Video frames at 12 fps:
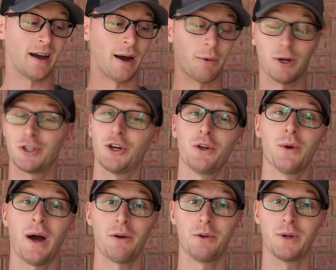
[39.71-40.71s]
I want to show you
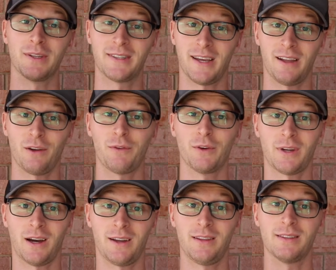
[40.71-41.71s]
how you can tell if you're
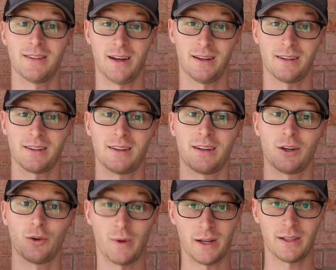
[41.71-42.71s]
tying these knot
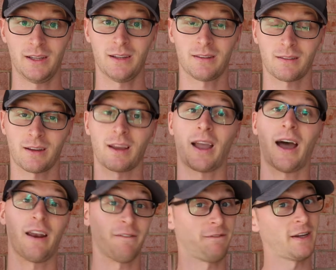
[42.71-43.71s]
correctly,
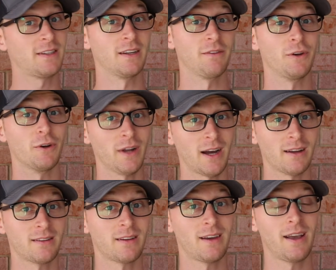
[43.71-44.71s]
how to fix it if you're
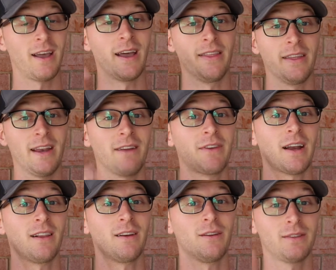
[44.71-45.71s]
not, and then I've got a
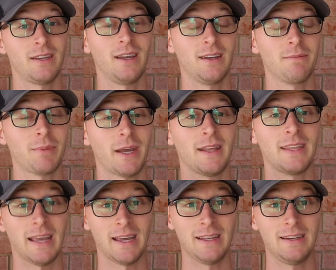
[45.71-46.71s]
little tip at
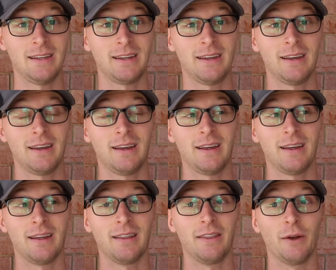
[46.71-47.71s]
the end
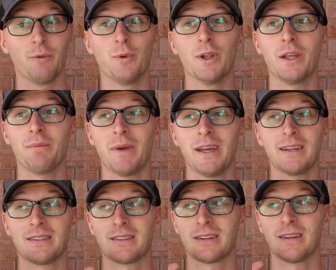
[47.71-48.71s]
that really
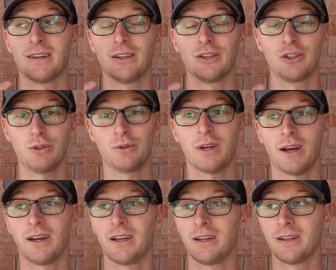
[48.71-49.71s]
makes shoe
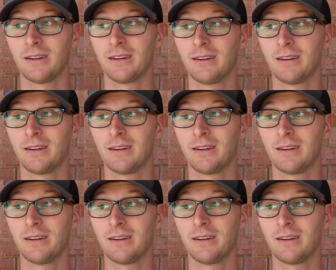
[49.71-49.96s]
tying